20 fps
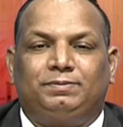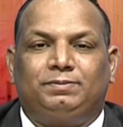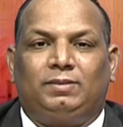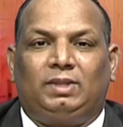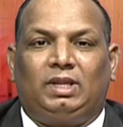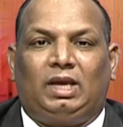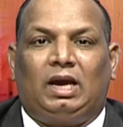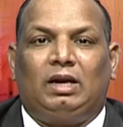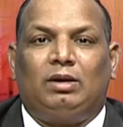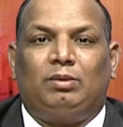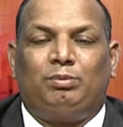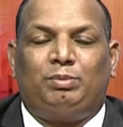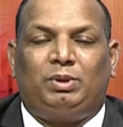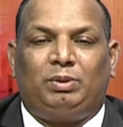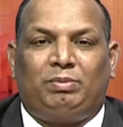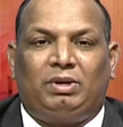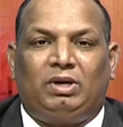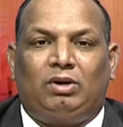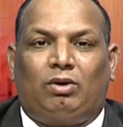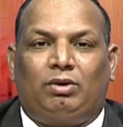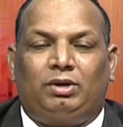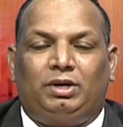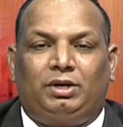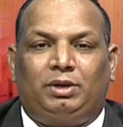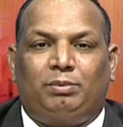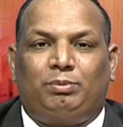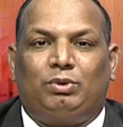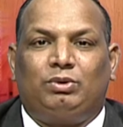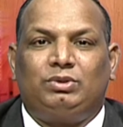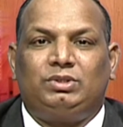and prepare audit
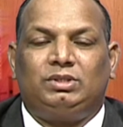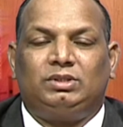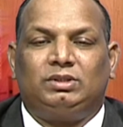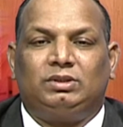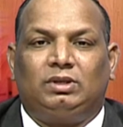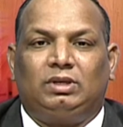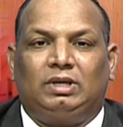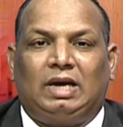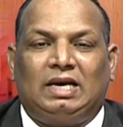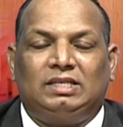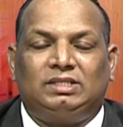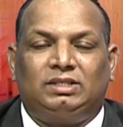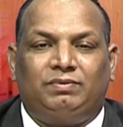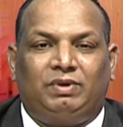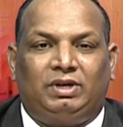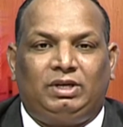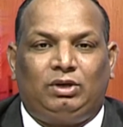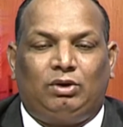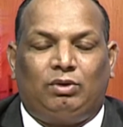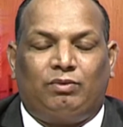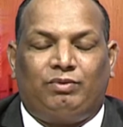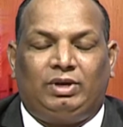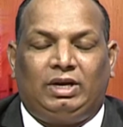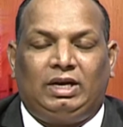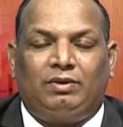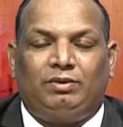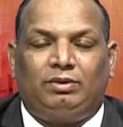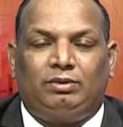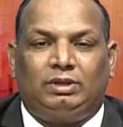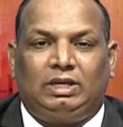reports as and
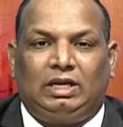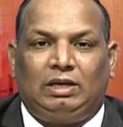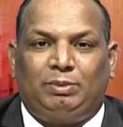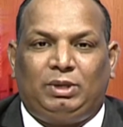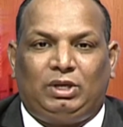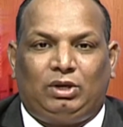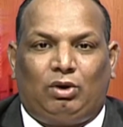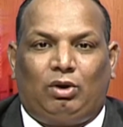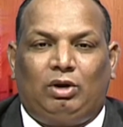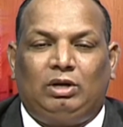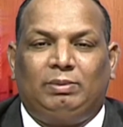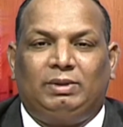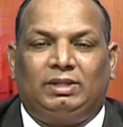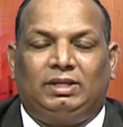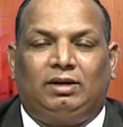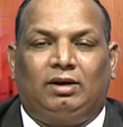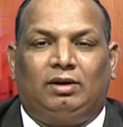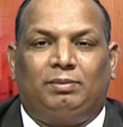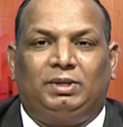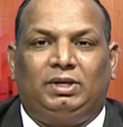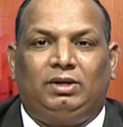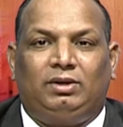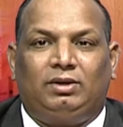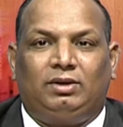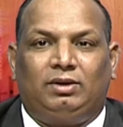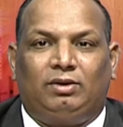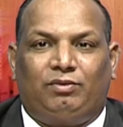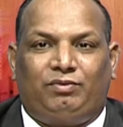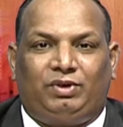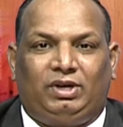when they will be called by the government
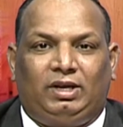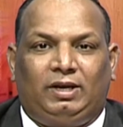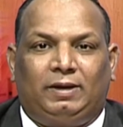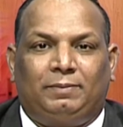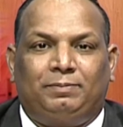of India.